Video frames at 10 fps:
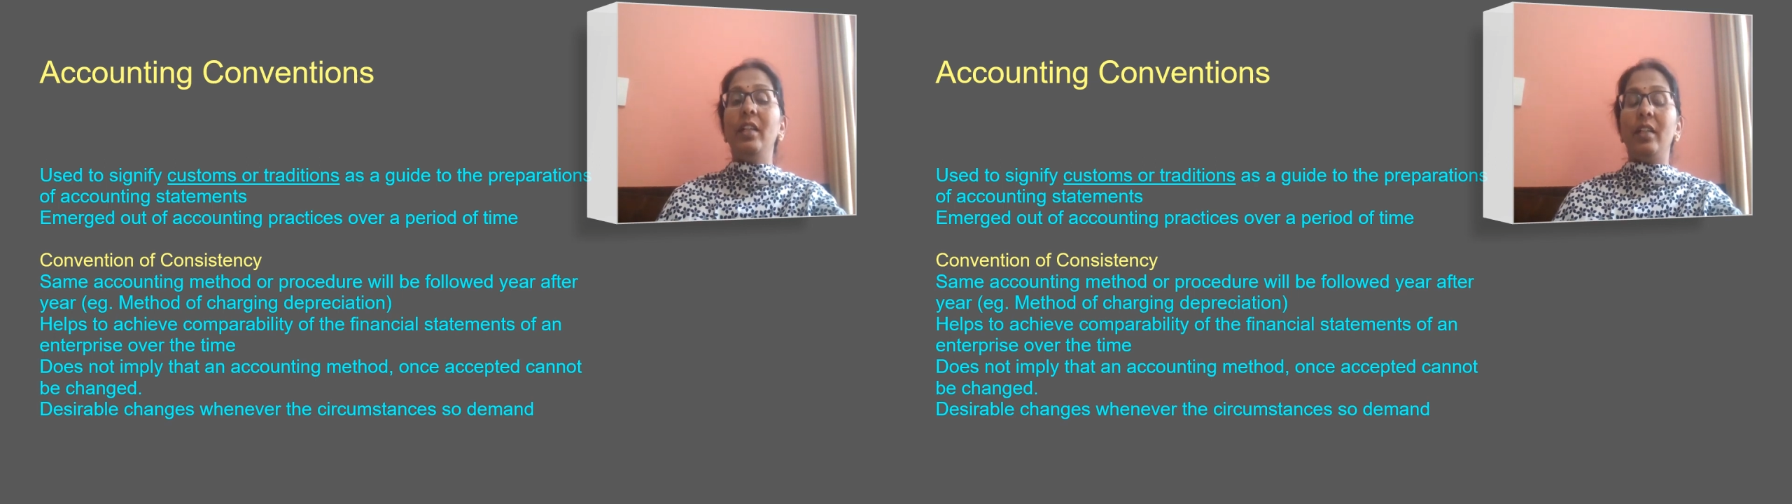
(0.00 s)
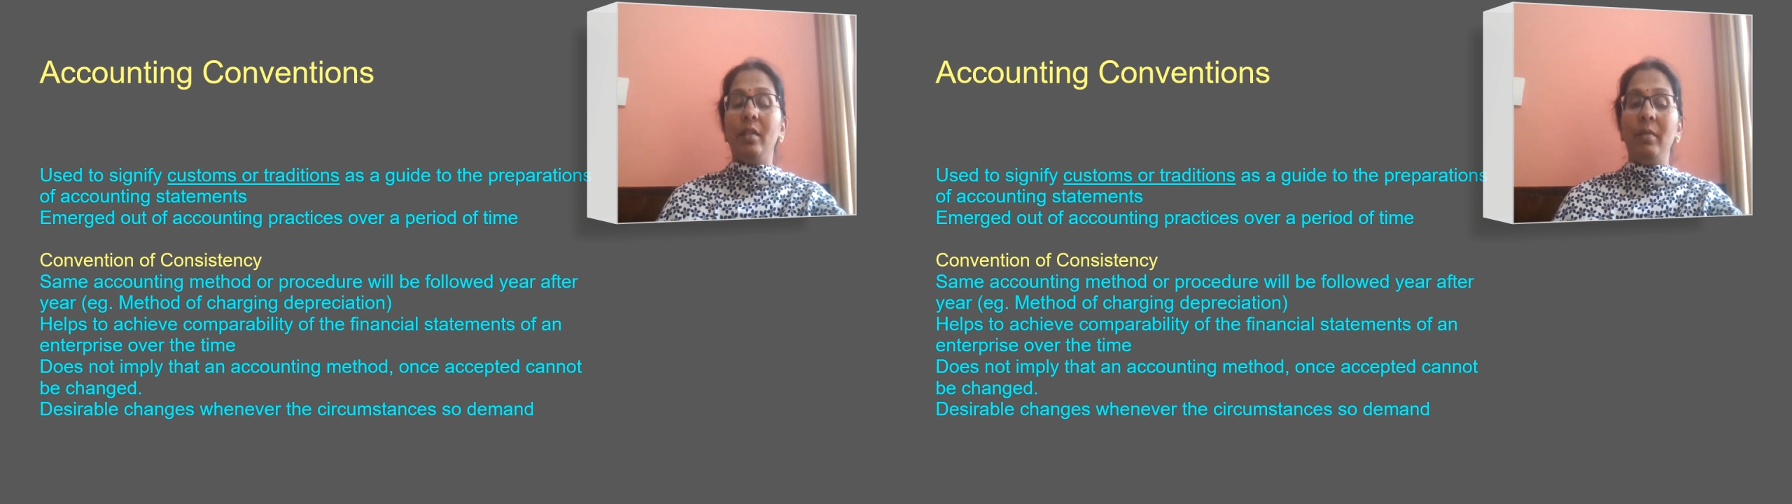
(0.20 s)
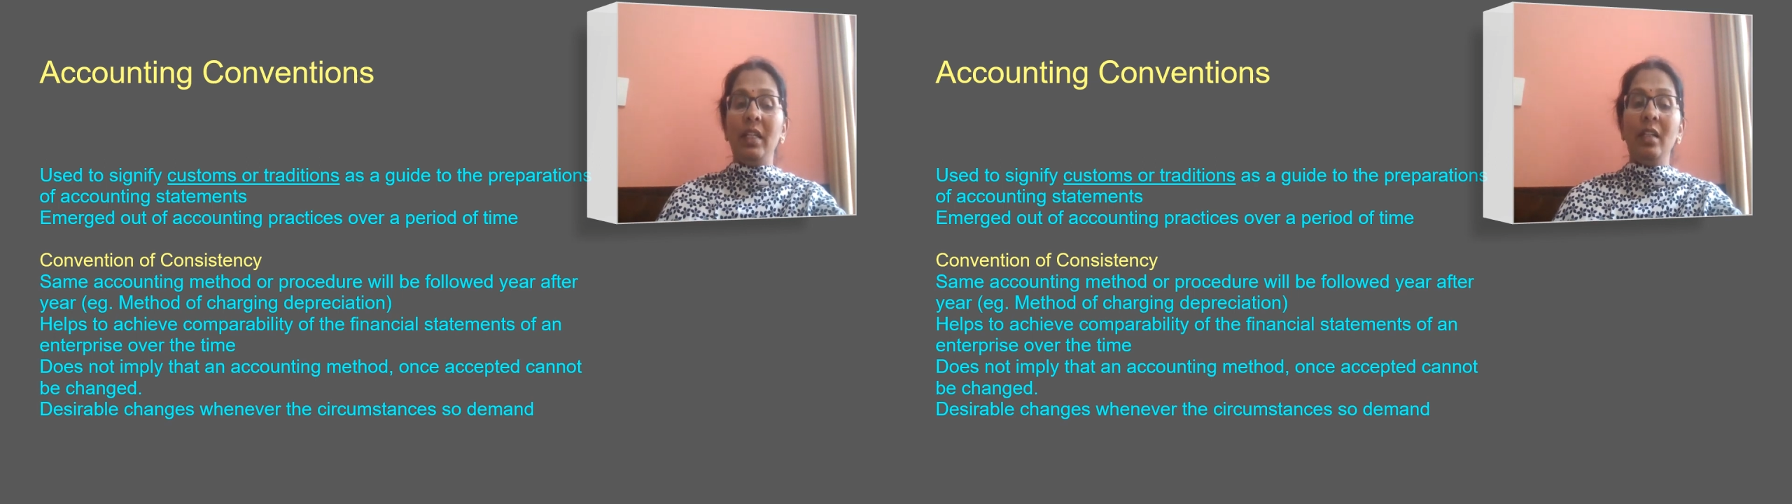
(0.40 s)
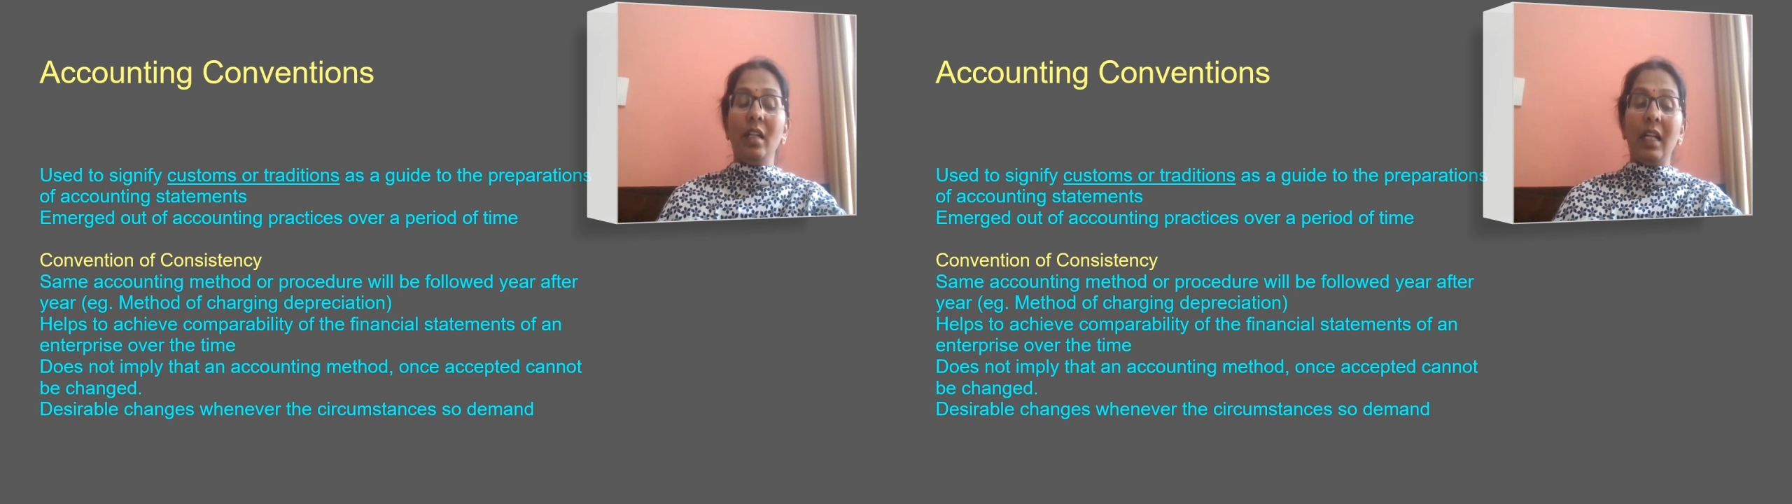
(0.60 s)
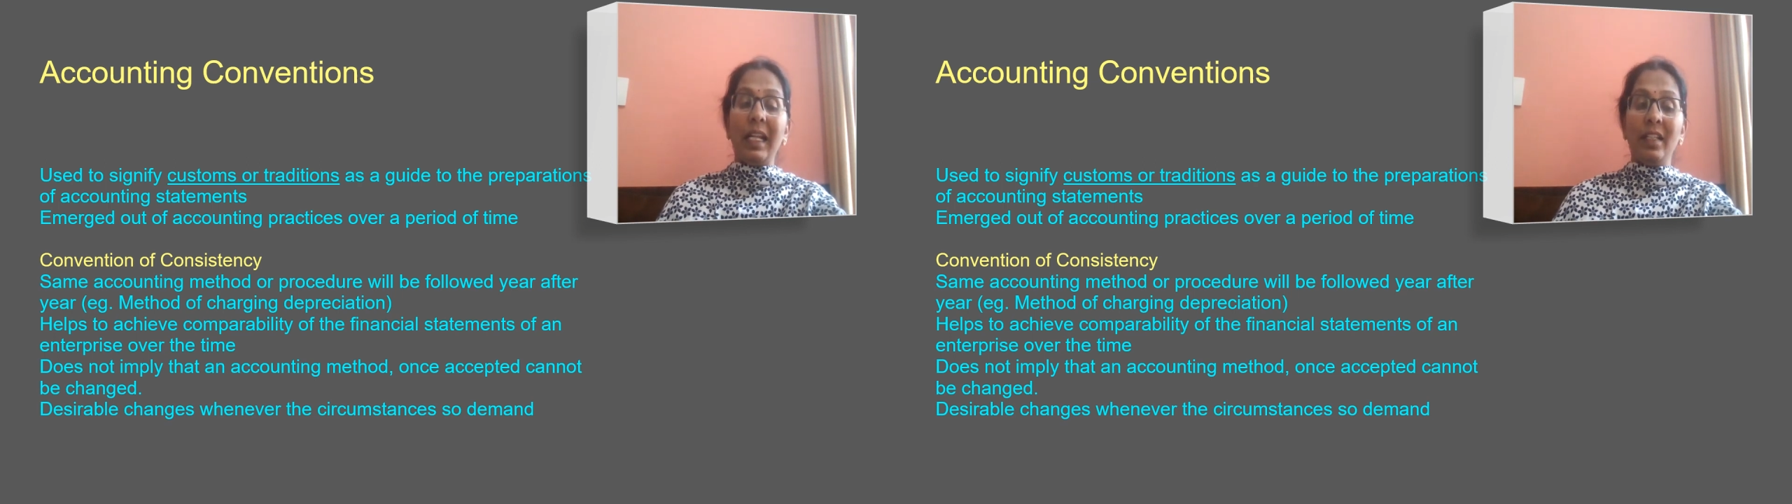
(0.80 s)
remain
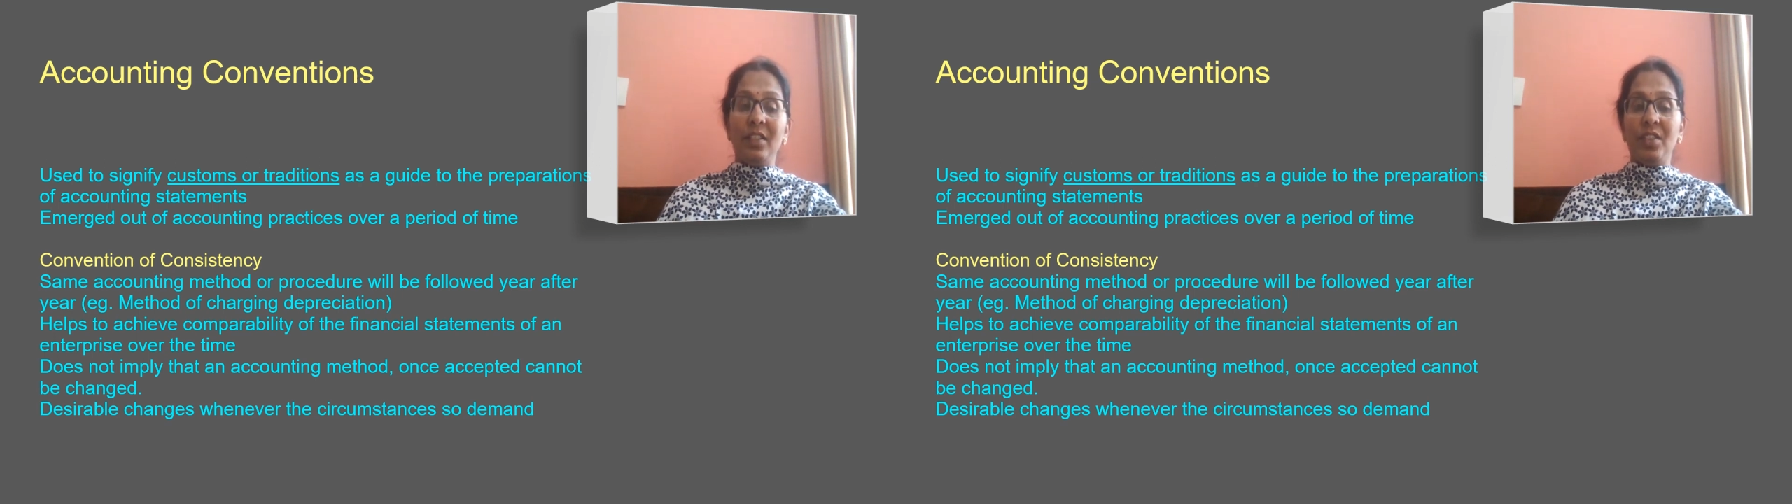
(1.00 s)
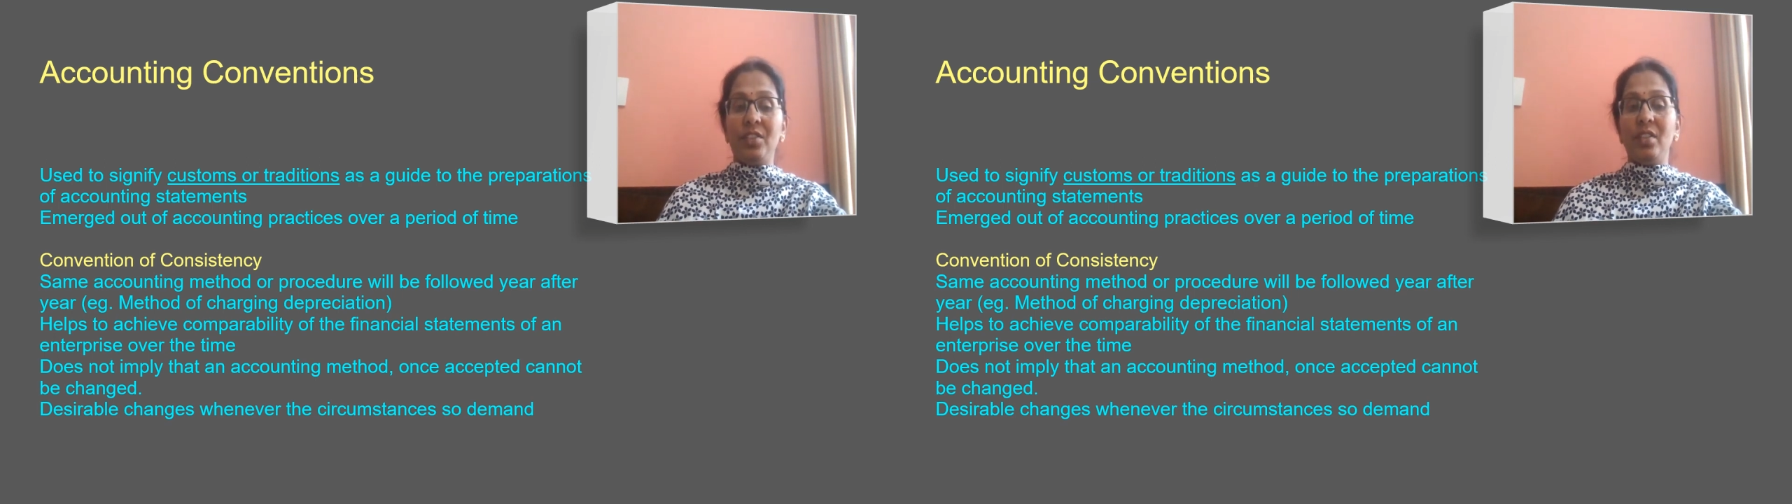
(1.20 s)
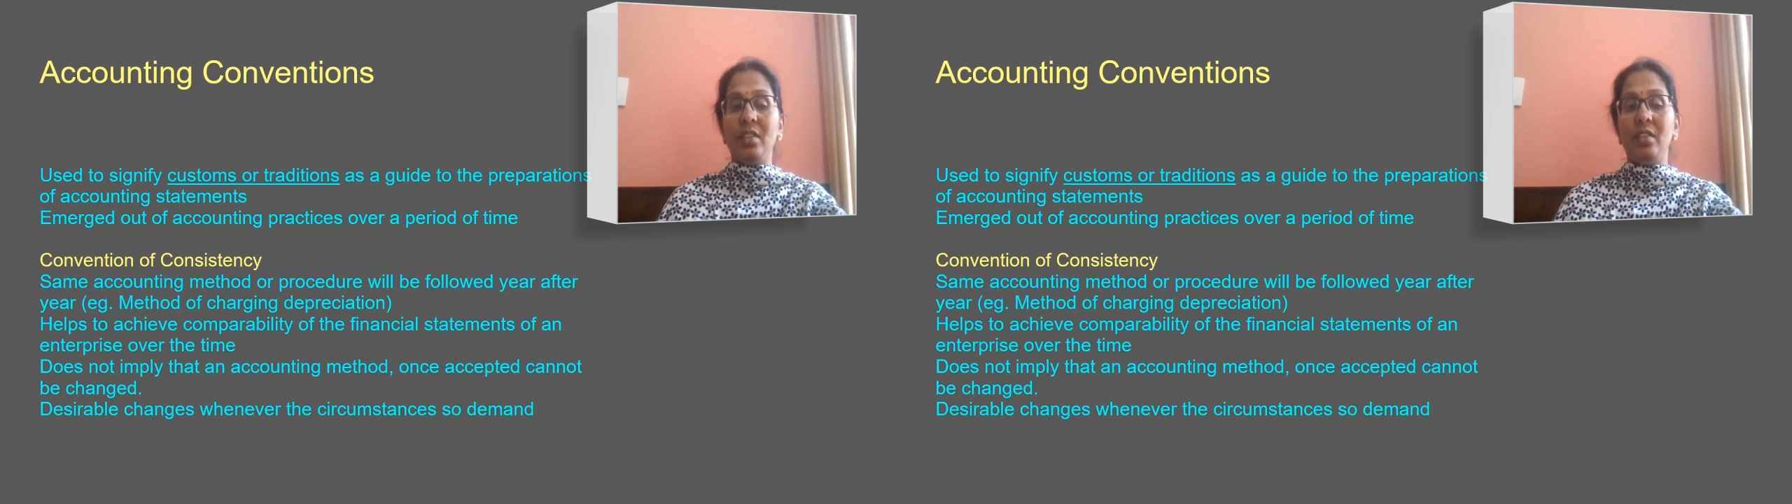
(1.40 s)
consistent.